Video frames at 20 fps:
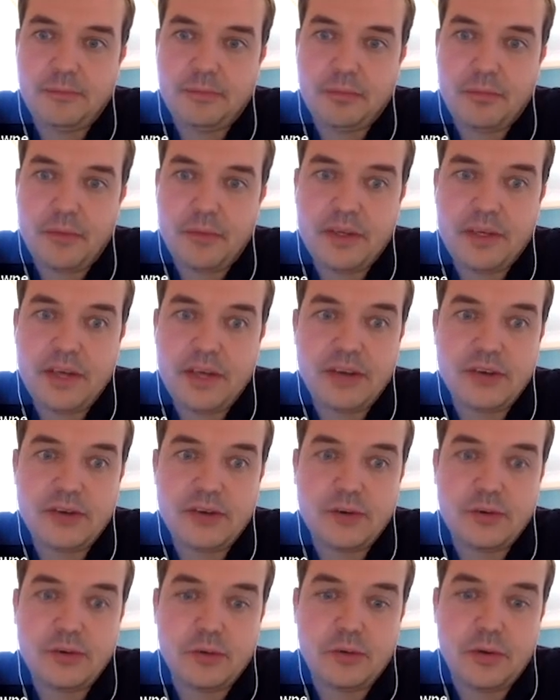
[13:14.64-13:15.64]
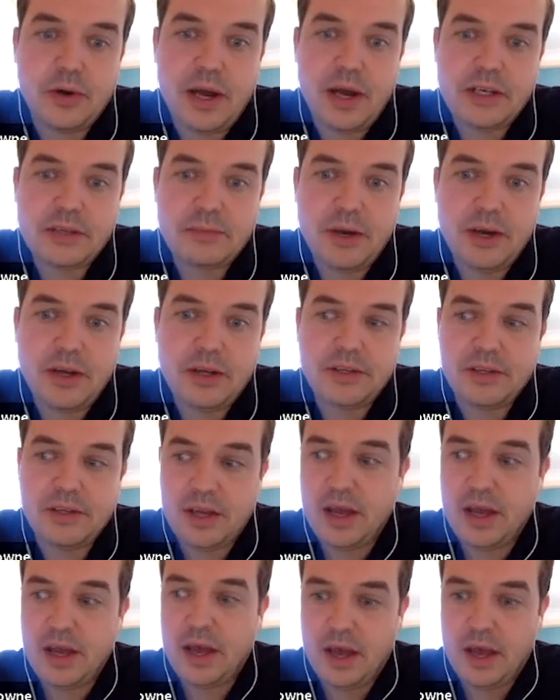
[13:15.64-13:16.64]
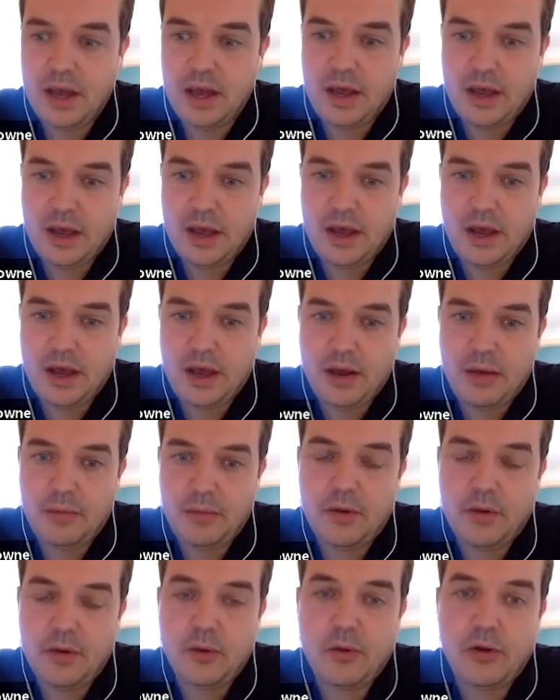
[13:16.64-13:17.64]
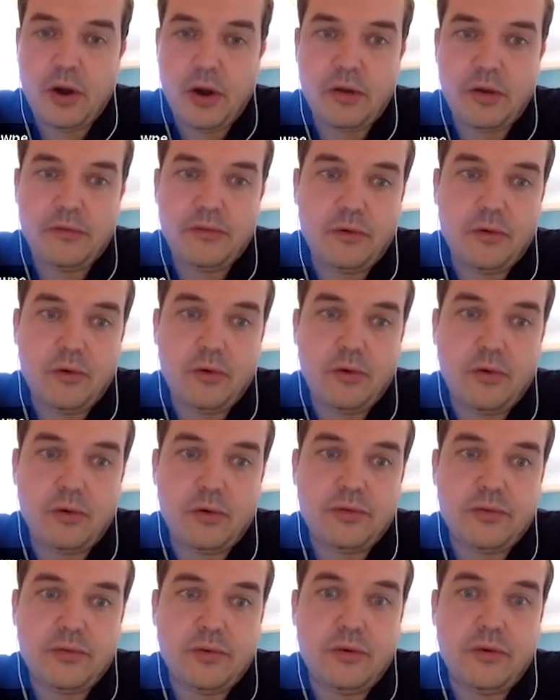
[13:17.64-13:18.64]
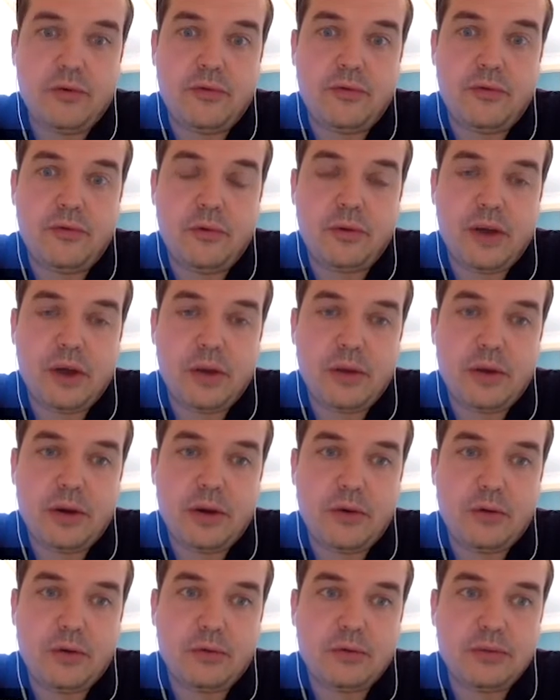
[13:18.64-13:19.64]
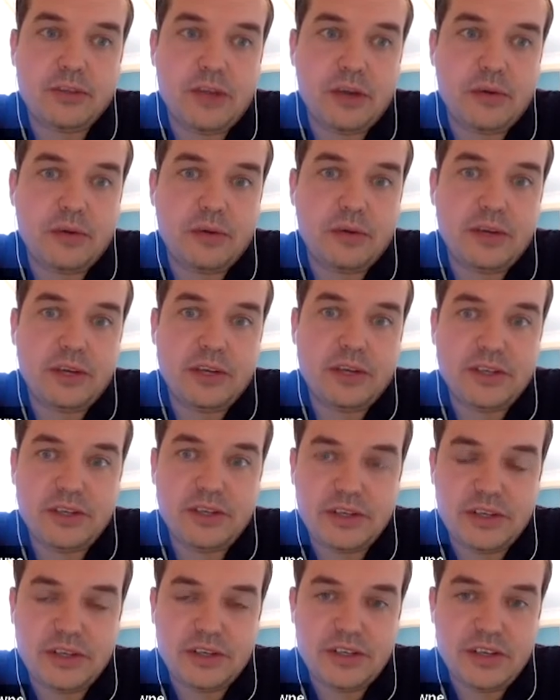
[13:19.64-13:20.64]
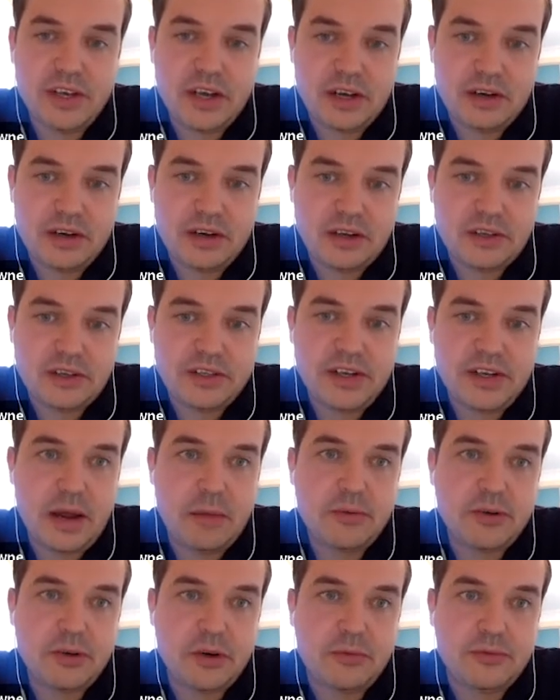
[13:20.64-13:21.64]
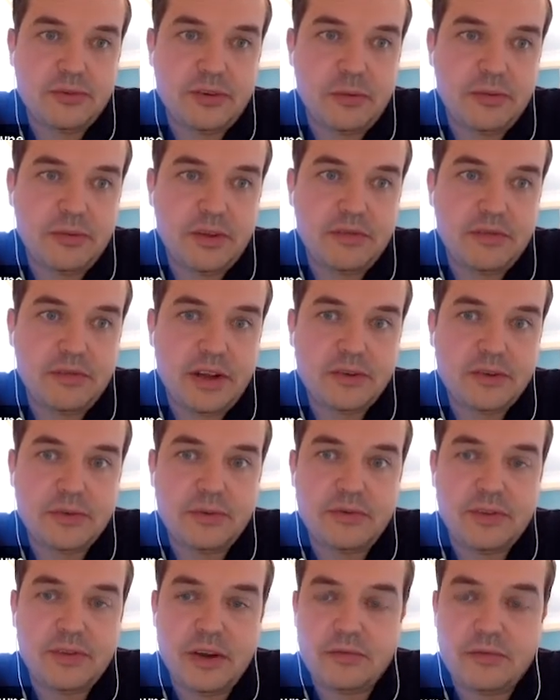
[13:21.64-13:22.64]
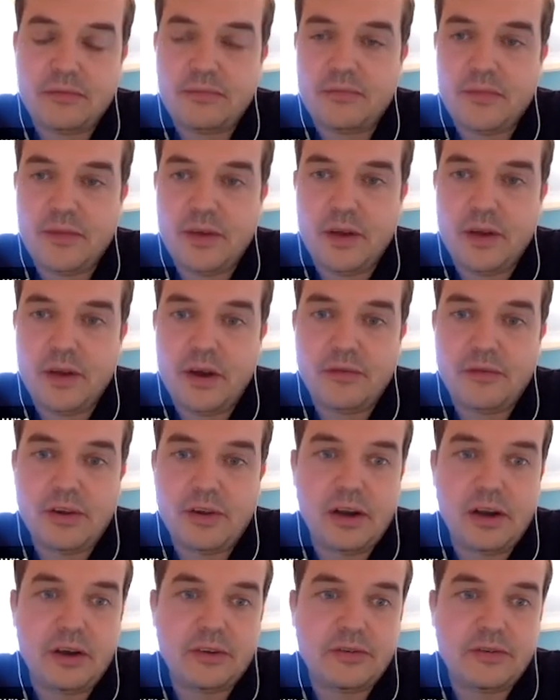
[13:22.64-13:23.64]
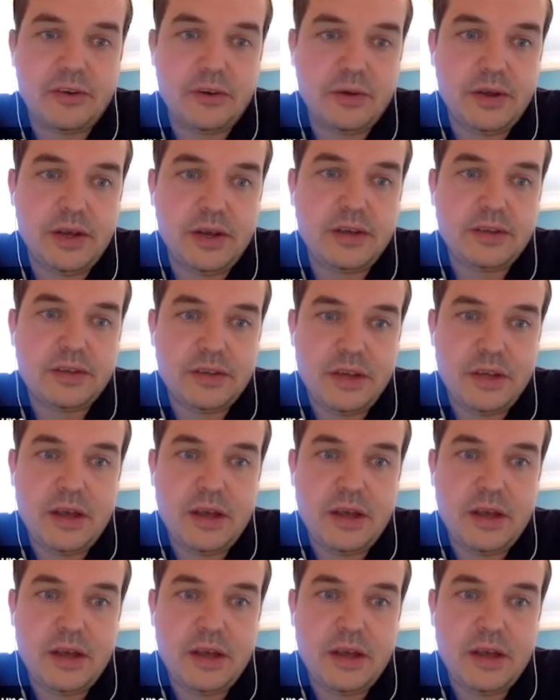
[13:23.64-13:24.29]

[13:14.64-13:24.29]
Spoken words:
potential experts who are going for forthcoming calls. So this is just a snapshot of some of the events we've done over the last few years.